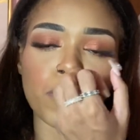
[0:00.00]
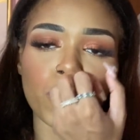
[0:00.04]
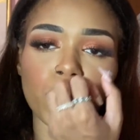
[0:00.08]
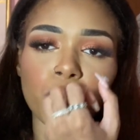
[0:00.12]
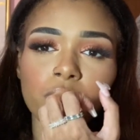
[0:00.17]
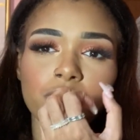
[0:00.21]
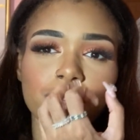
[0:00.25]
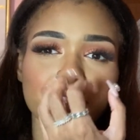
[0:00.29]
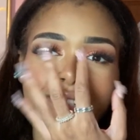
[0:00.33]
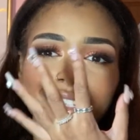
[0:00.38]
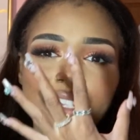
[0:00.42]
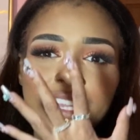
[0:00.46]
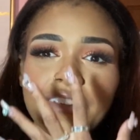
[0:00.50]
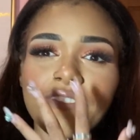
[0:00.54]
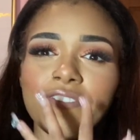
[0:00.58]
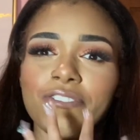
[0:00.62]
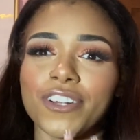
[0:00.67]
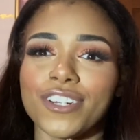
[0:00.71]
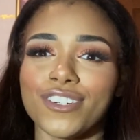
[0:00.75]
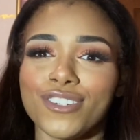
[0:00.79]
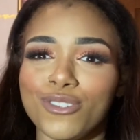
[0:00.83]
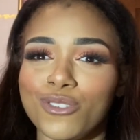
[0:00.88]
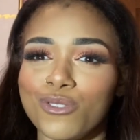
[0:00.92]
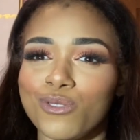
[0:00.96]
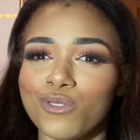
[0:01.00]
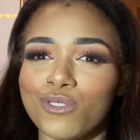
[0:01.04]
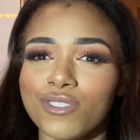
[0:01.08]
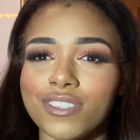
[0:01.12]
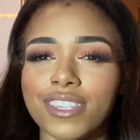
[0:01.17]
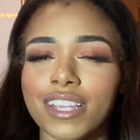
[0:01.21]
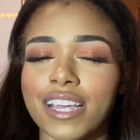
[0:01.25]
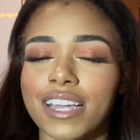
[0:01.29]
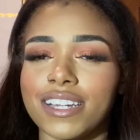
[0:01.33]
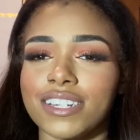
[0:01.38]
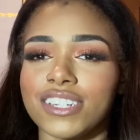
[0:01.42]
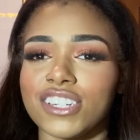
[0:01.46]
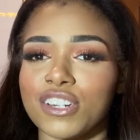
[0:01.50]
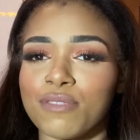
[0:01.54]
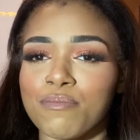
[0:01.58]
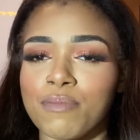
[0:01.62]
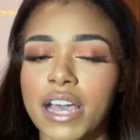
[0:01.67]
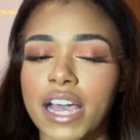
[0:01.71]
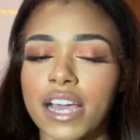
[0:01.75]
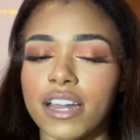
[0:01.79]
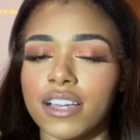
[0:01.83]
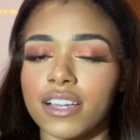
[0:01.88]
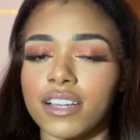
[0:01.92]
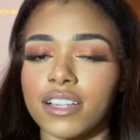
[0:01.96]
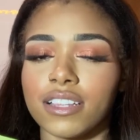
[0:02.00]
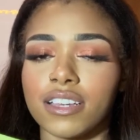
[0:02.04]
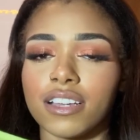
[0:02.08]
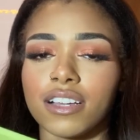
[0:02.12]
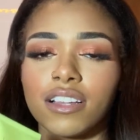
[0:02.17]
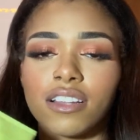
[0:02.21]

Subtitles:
pores have reduced like dramatically,